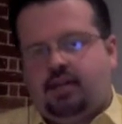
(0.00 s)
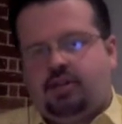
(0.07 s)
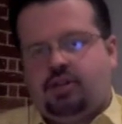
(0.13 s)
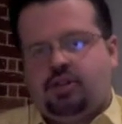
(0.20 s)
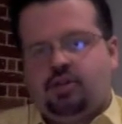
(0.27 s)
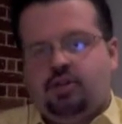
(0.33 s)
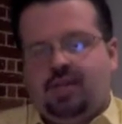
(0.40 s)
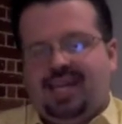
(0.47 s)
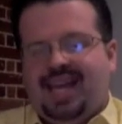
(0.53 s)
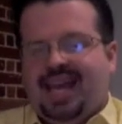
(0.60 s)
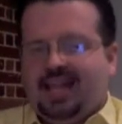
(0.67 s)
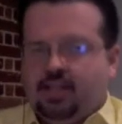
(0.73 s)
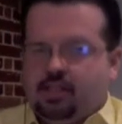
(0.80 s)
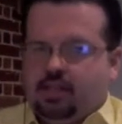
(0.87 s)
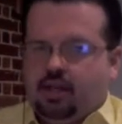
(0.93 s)
to the
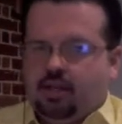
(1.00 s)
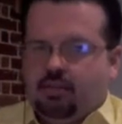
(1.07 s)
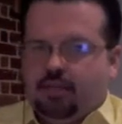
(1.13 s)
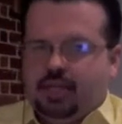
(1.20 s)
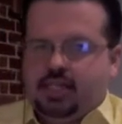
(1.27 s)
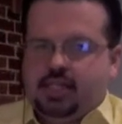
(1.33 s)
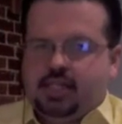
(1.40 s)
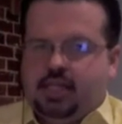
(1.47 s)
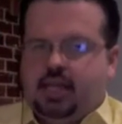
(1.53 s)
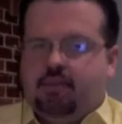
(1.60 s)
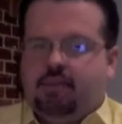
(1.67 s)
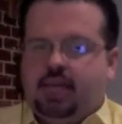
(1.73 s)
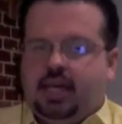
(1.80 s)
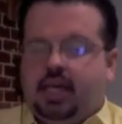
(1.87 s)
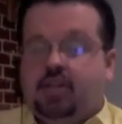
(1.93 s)
Enstone-based
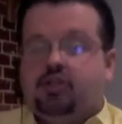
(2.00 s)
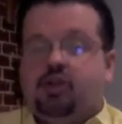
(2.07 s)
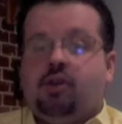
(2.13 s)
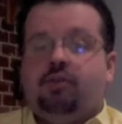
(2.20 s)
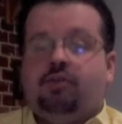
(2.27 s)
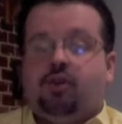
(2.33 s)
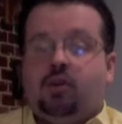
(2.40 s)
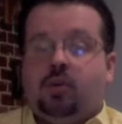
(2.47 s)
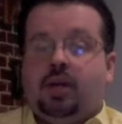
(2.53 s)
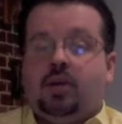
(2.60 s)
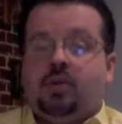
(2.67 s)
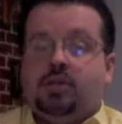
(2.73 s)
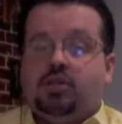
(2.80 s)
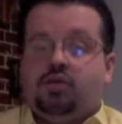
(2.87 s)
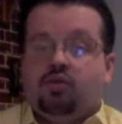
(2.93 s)
team that he drove for when it
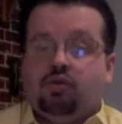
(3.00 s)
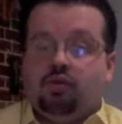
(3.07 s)
was